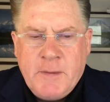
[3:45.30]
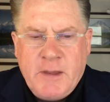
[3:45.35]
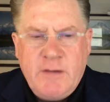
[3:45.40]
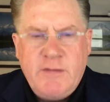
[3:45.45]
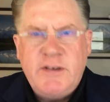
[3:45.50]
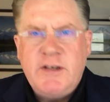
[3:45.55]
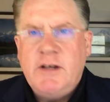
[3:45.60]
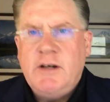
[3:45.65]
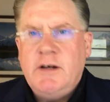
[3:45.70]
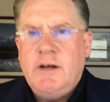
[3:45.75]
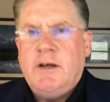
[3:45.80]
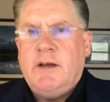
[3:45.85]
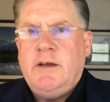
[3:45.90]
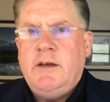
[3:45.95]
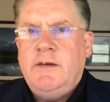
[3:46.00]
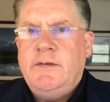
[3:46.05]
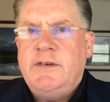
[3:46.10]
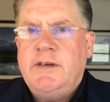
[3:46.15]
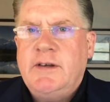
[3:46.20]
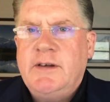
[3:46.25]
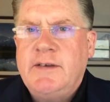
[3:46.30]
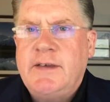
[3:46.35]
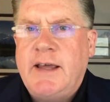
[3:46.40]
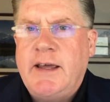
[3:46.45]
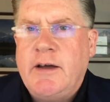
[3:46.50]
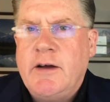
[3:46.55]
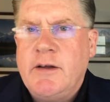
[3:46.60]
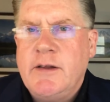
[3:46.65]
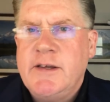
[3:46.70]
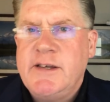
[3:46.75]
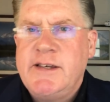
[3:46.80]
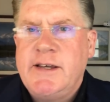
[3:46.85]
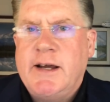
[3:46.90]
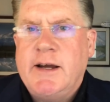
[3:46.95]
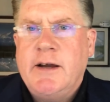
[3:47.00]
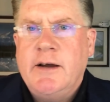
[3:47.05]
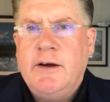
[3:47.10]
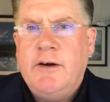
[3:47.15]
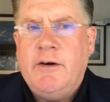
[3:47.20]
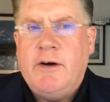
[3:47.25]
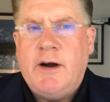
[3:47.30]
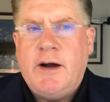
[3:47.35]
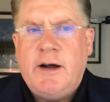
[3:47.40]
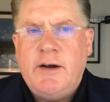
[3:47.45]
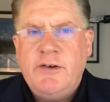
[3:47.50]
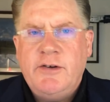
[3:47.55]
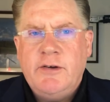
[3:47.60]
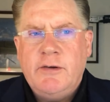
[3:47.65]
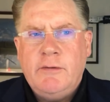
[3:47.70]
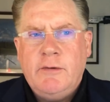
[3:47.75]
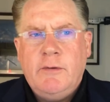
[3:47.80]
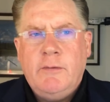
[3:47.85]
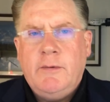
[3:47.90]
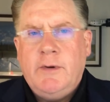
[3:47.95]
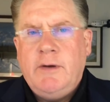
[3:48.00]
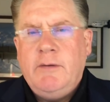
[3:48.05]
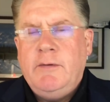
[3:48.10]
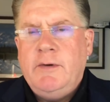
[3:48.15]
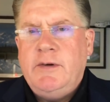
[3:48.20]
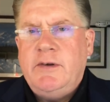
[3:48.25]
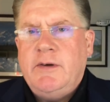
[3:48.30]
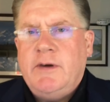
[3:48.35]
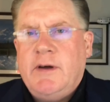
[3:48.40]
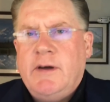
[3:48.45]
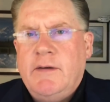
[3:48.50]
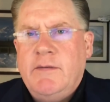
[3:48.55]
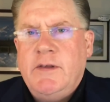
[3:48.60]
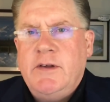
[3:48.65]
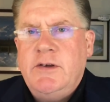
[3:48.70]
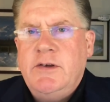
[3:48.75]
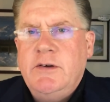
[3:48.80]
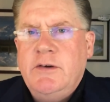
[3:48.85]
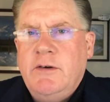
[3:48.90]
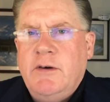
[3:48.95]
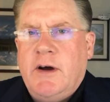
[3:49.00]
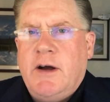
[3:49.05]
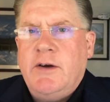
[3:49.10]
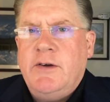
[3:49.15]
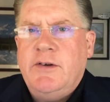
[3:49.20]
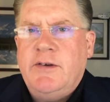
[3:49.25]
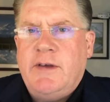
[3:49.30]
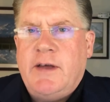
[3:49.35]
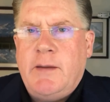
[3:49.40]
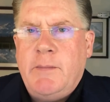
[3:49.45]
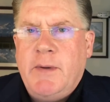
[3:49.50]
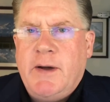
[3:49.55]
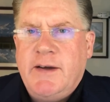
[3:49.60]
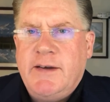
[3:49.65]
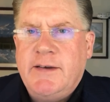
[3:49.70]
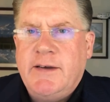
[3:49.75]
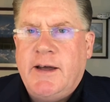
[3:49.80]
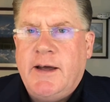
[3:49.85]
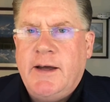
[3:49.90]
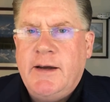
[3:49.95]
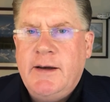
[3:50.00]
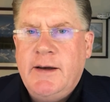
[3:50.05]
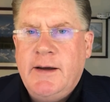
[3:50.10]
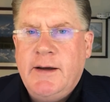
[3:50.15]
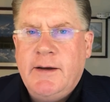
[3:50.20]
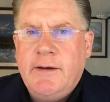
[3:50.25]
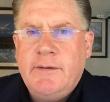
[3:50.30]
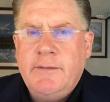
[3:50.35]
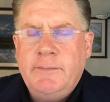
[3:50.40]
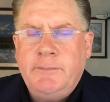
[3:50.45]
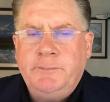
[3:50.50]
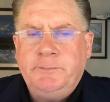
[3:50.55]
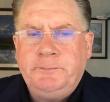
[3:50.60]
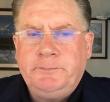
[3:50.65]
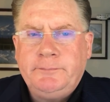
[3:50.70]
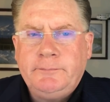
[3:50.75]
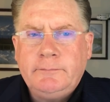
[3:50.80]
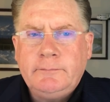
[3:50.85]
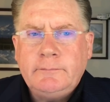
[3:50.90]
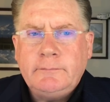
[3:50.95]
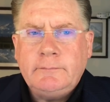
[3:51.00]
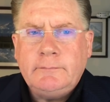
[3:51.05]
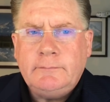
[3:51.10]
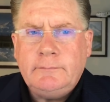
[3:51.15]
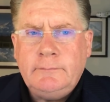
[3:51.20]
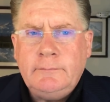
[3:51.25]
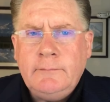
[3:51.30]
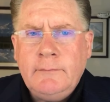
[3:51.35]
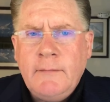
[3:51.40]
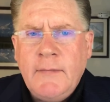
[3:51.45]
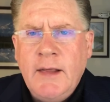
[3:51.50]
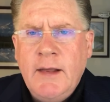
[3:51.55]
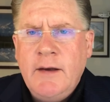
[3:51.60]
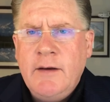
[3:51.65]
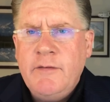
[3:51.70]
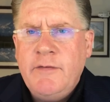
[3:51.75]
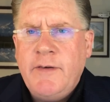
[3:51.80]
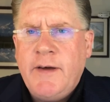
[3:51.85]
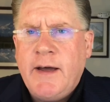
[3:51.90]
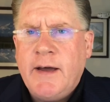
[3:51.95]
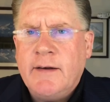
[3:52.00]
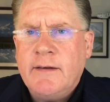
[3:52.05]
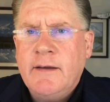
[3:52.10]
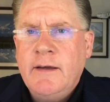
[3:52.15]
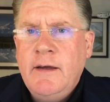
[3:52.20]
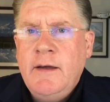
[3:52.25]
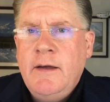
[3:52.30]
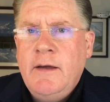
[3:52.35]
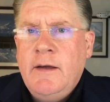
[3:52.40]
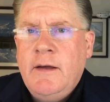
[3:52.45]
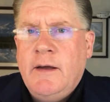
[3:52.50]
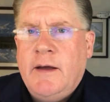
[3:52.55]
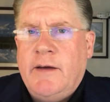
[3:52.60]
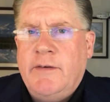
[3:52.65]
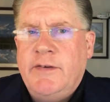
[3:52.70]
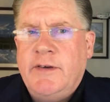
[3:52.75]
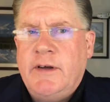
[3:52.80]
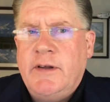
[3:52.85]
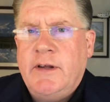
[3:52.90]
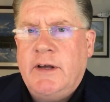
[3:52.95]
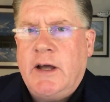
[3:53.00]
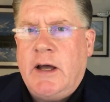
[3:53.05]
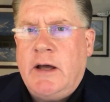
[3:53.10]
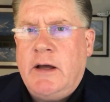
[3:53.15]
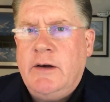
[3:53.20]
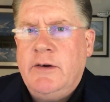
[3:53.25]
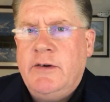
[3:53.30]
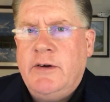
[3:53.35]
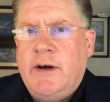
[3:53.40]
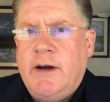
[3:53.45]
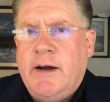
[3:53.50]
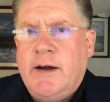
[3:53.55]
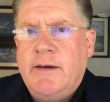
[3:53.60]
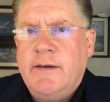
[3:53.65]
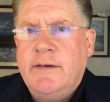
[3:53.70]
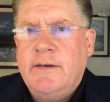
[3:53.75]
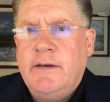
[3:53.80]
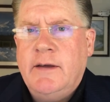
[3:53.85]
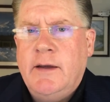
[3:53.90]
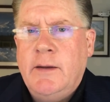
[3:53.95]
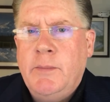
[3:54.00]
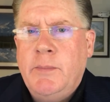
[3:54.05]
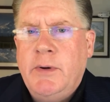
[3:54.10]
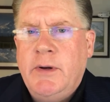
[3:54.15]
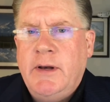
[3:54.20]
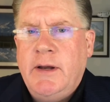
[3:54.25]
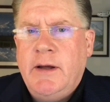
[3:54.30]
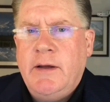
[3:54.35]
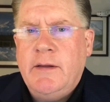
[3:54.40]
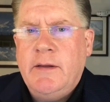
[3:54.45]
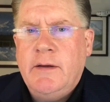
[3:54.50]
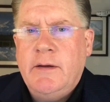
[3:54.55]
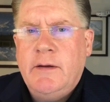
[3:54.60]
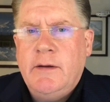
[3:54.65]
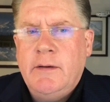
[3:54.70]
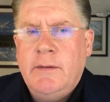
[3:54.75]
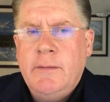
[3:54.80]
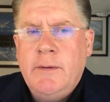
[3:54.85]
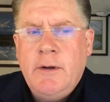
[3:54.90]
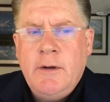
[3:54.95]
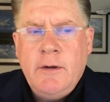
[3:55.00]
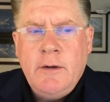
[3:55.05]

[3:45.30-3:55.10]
You've seen us take on the second garage, so we have the 2 garages side by side now, and in fact, I've signed the contracts and put down the